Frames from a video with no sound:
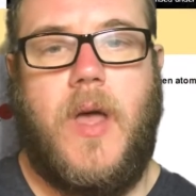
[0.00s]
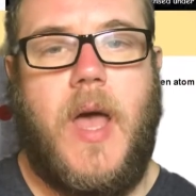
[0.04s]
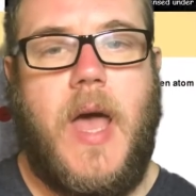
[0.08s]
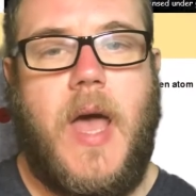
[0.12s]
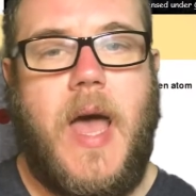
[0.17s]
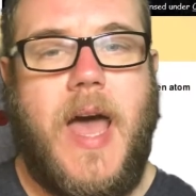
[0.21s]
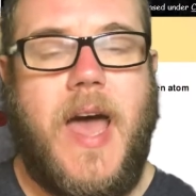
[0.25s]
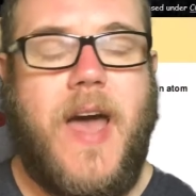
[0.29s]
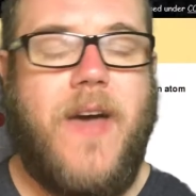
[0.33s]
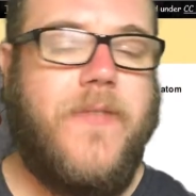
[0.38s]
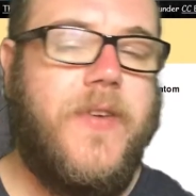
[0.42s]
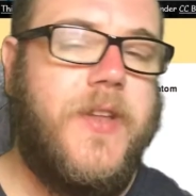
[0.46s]

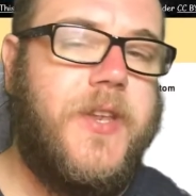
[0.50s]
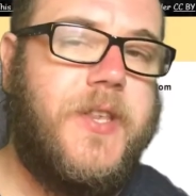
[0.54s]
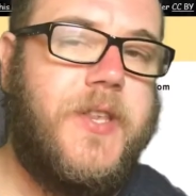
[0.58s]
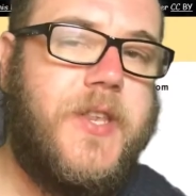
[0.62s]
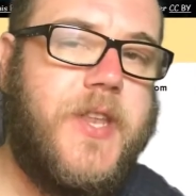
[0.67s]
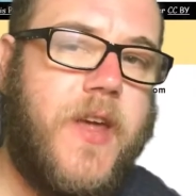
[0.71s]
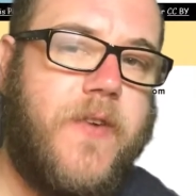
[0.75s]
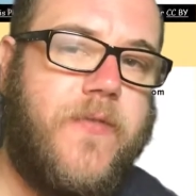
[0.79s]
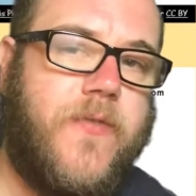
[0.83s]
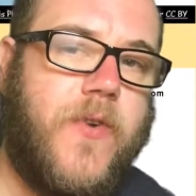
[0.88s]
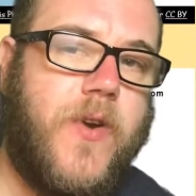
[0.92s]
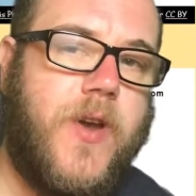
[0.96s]
have a
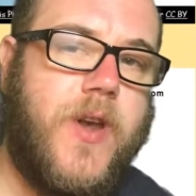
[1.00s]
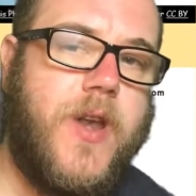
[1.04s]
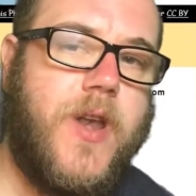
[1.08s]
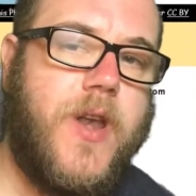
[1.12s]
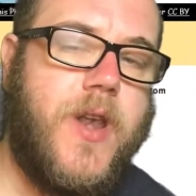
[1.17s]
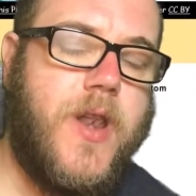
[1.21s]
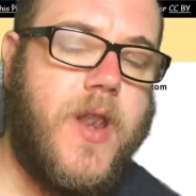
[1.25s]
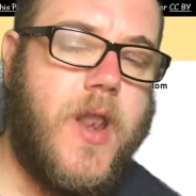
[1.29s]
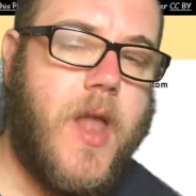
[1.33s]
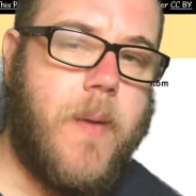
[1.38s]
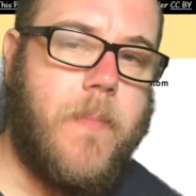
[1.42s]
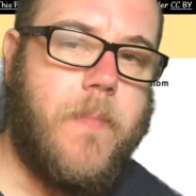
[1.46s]
different
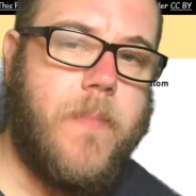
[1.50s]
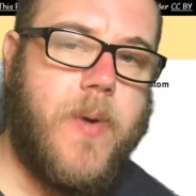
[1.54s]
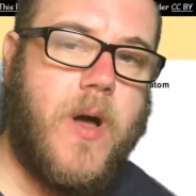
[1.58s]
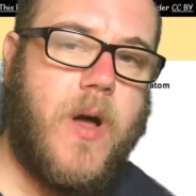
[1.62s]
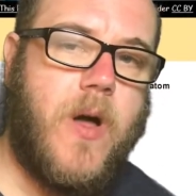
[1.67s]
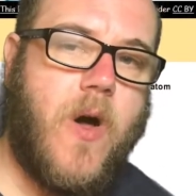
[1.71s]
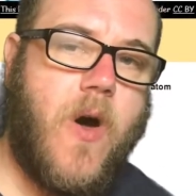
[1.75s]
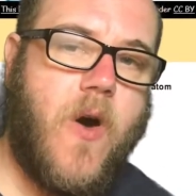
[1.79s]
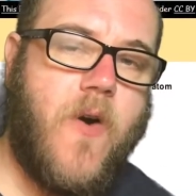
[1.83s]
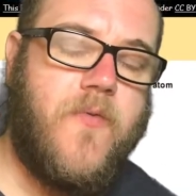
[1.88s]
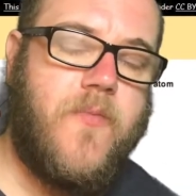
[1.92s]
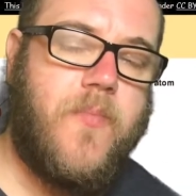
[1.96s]
number
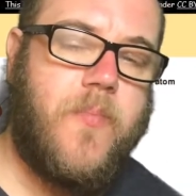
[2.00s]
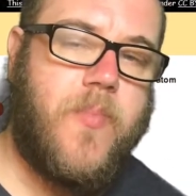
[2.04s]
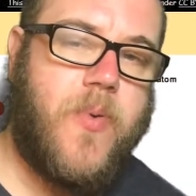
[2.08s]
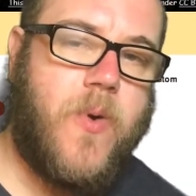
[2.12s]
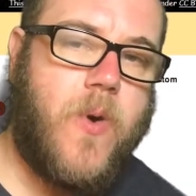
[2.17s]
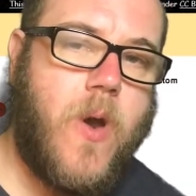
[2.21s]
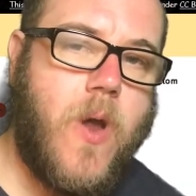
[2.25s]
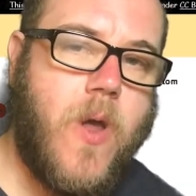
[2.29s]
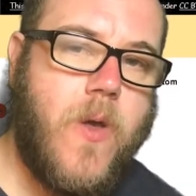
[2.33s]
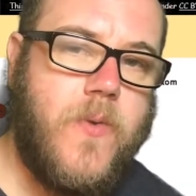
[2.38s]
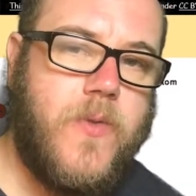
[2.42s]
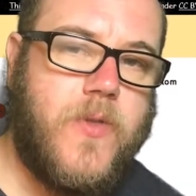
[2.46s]
of
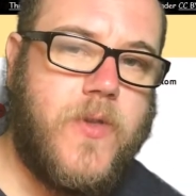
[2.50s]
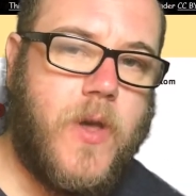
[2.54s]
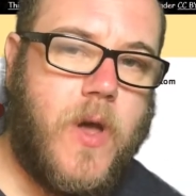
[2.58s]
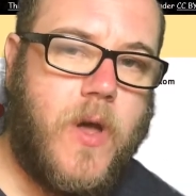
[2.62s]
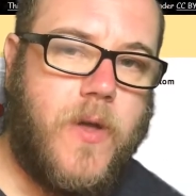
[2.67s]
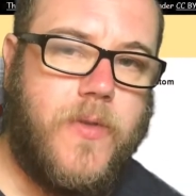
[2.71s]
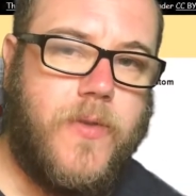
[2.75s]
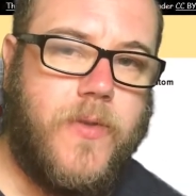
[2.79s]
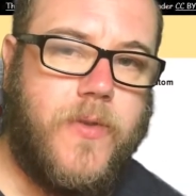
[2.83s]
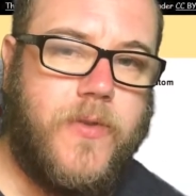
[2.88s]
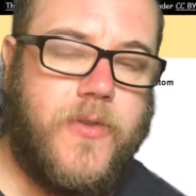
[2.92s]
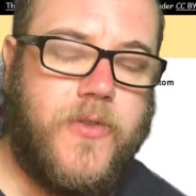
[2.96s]

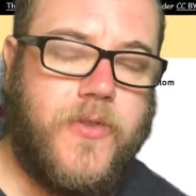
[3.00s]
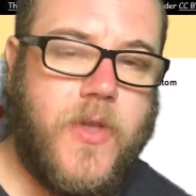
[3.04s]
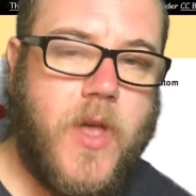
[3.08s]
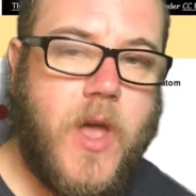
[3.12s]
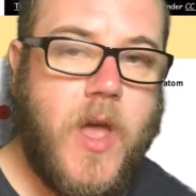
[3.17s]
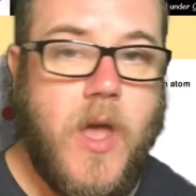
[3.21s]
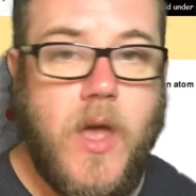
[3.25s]
protons.